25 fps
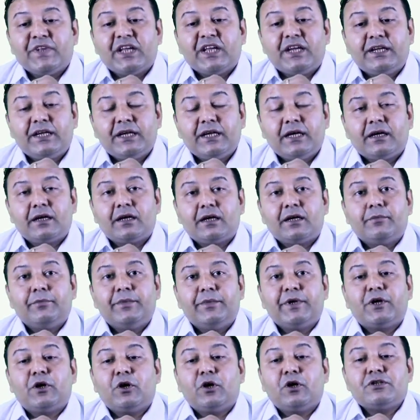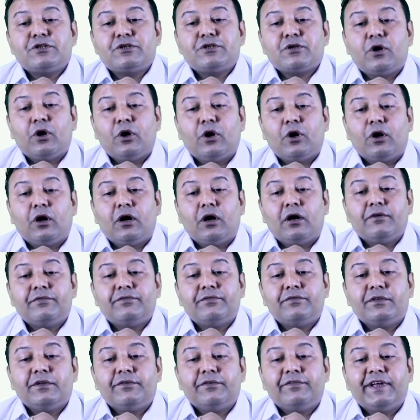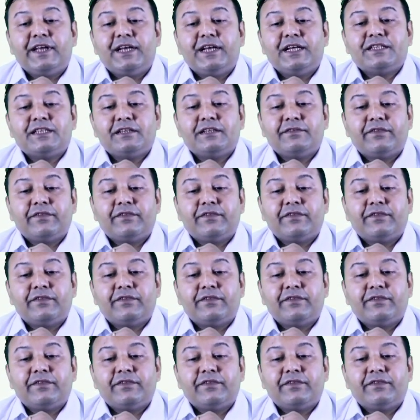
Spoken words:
Here, because of the various